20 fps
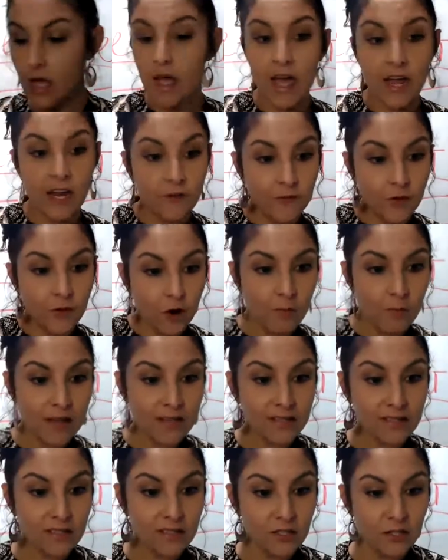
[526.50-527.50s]
And if you're my
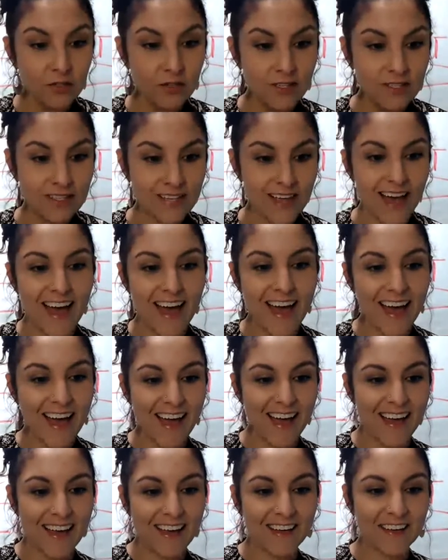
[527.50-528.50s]
students,
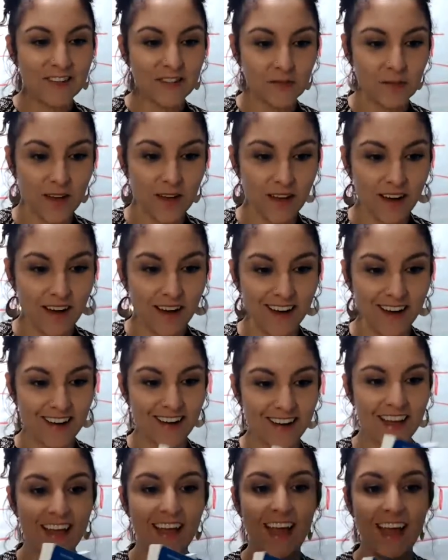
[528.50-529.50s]
hey,
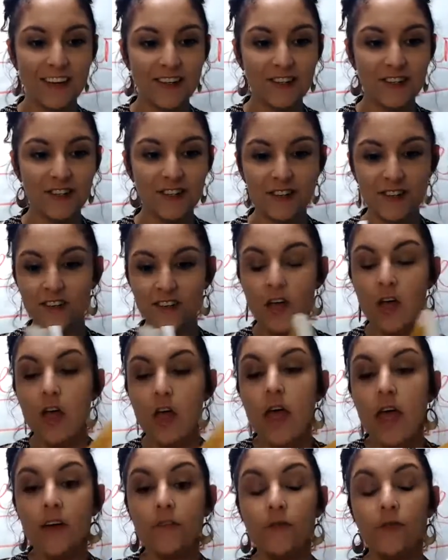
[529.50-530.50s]
sweetheart, hey, Angel,
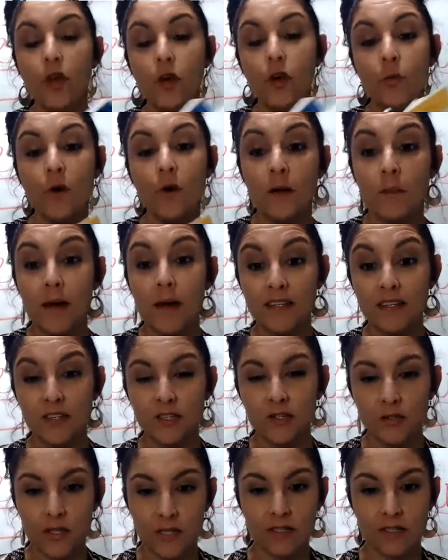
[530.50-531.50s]
if you're one of my
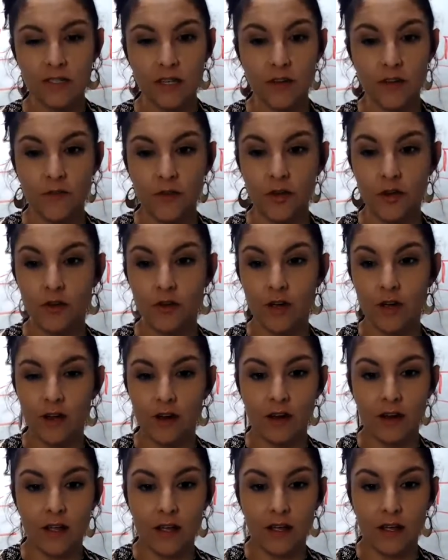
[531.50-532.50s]
students, if you're
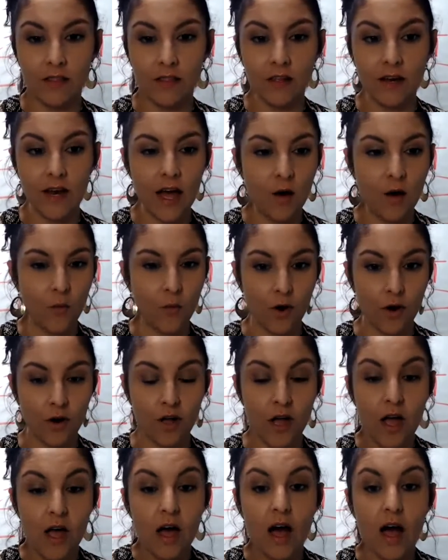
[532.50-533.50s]
in the
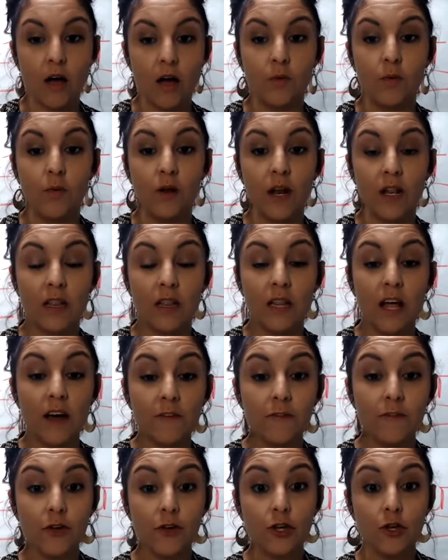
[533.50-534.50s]
network, I would
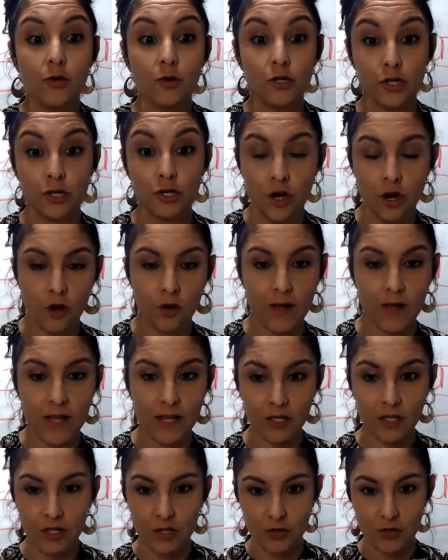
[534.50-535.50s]
love for you to go
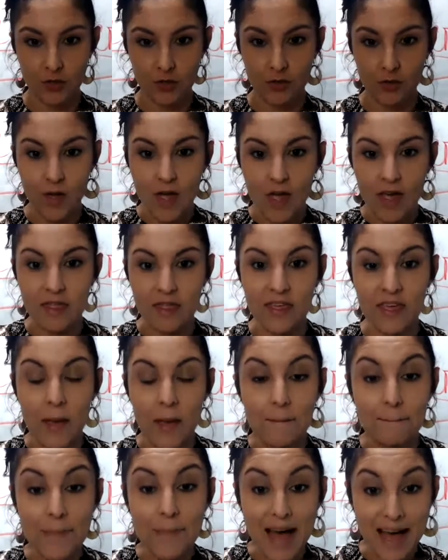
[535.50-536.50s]
into the
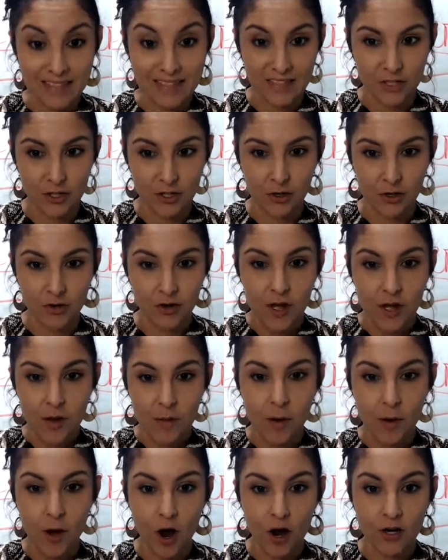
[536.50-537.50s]
ambassador
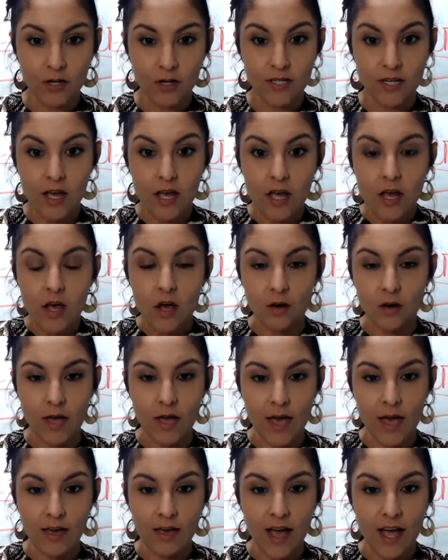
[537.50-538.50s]
part.
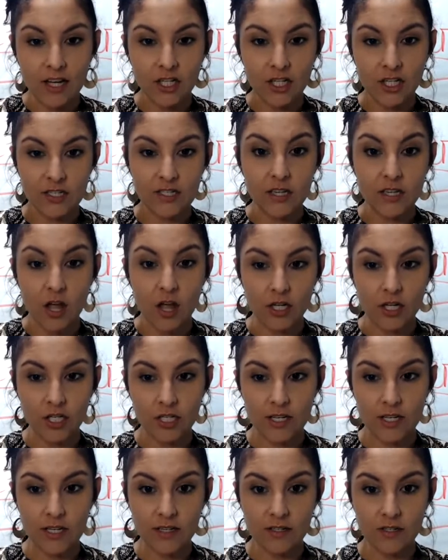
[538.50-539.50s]
Okay, I just
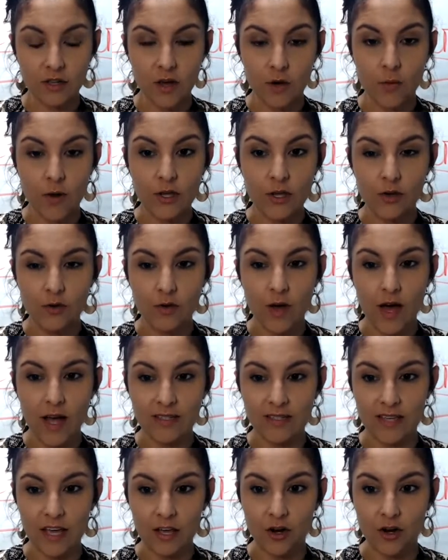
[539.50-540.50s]
launched it so that way you
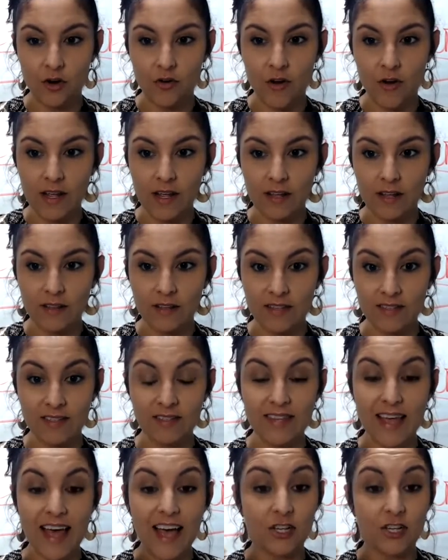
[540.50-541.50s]
guys get credit. This
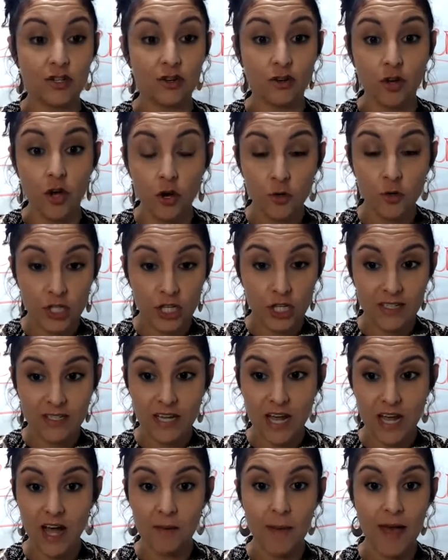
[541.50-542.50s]
is extra coaching
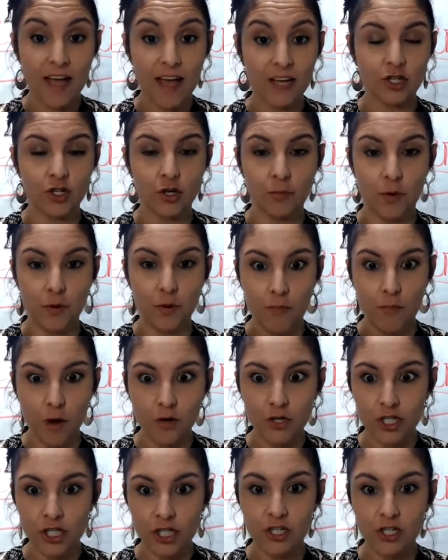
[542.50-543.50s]
time, extra
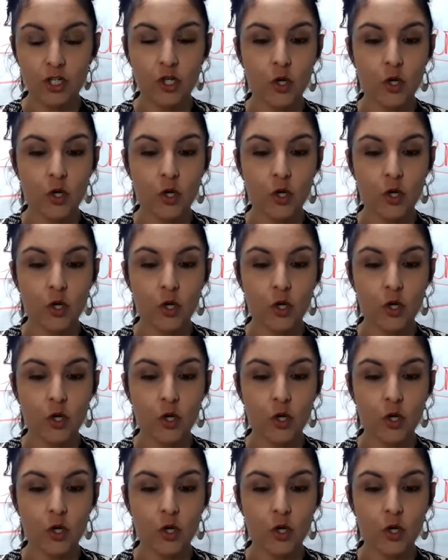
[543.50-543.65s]
promotion,